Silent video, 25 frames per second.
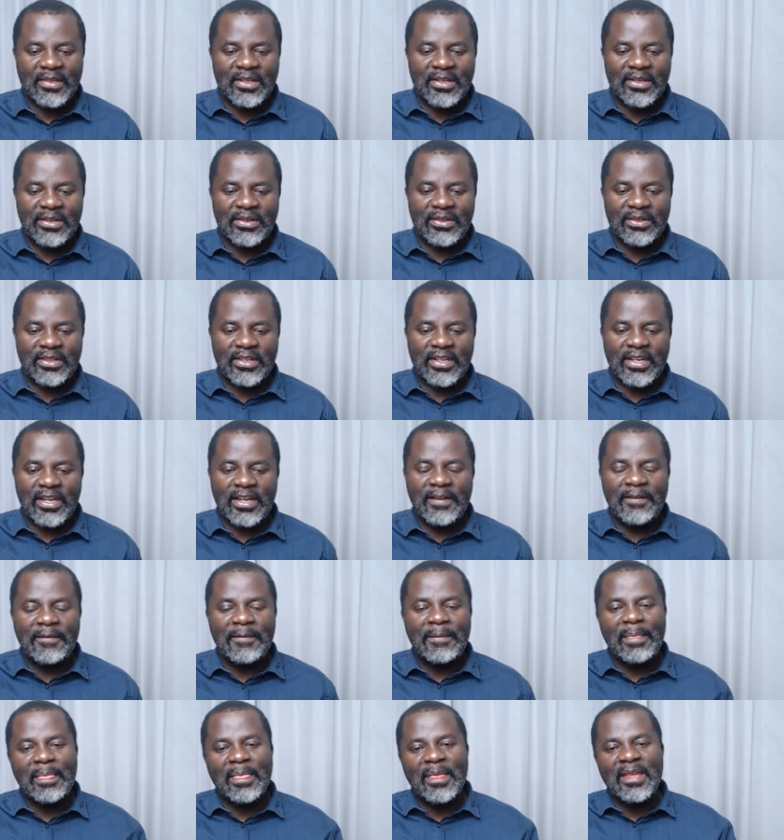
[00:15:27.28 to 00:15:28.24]

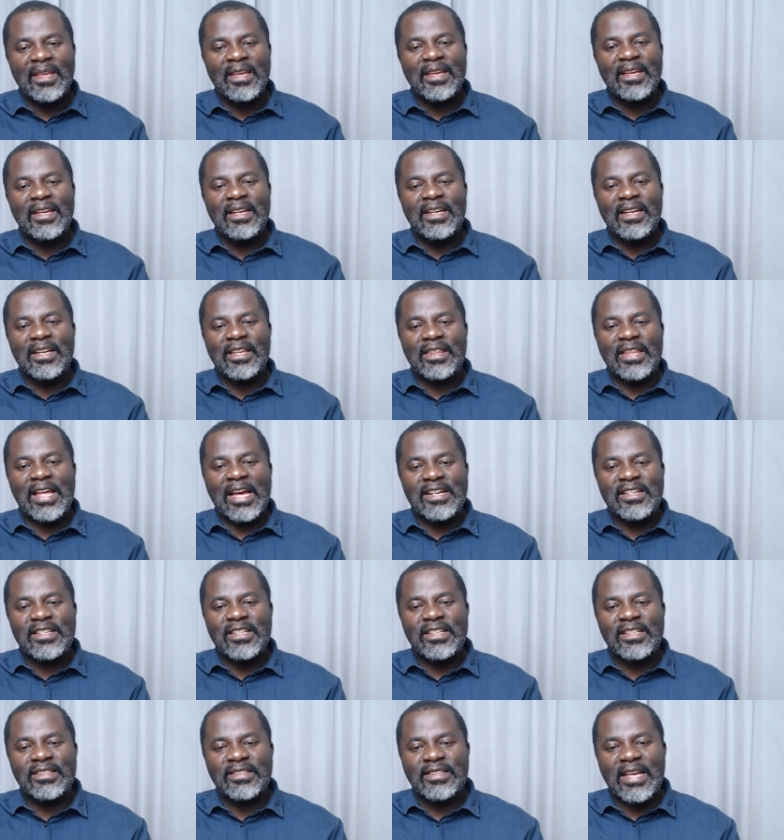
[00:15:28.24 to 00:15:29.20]
Okay?
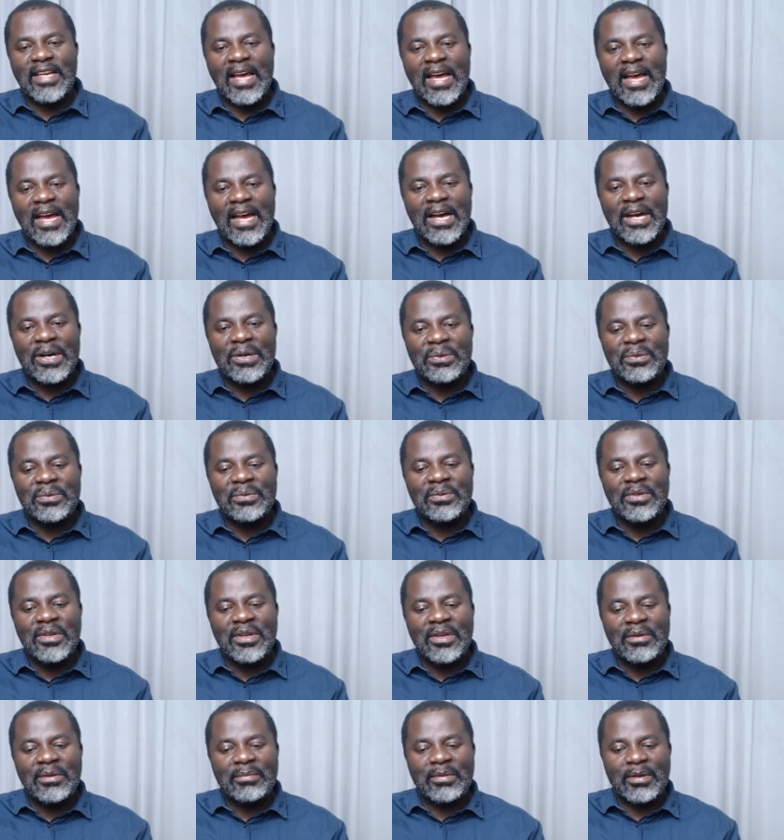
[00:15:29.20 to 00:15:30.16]
That is how
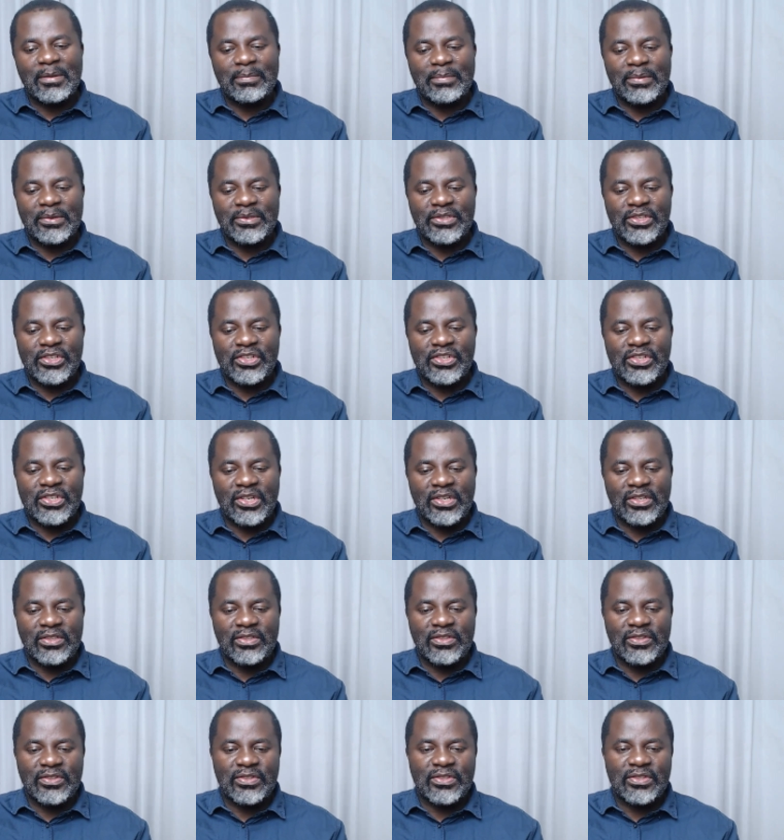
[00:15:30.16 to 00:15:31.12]

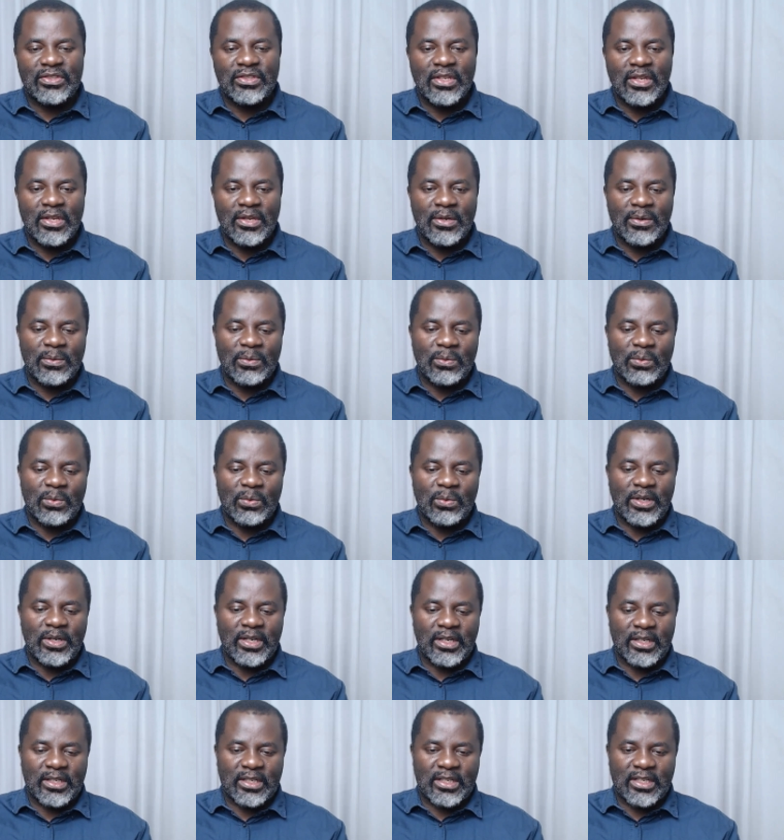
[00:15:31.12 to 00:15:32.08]
prepositions
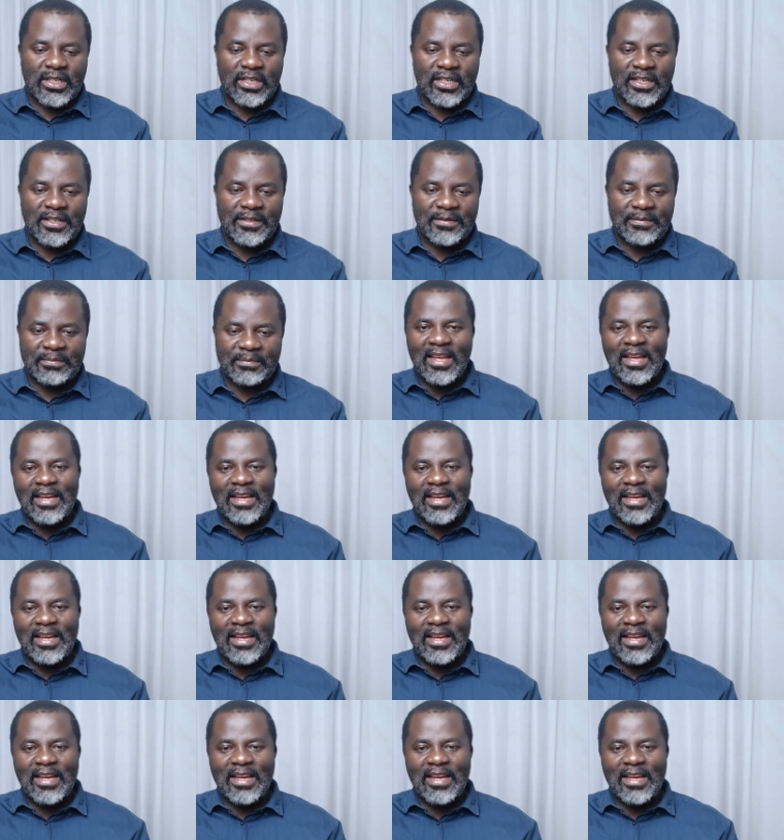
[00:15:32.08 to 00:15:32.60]
work.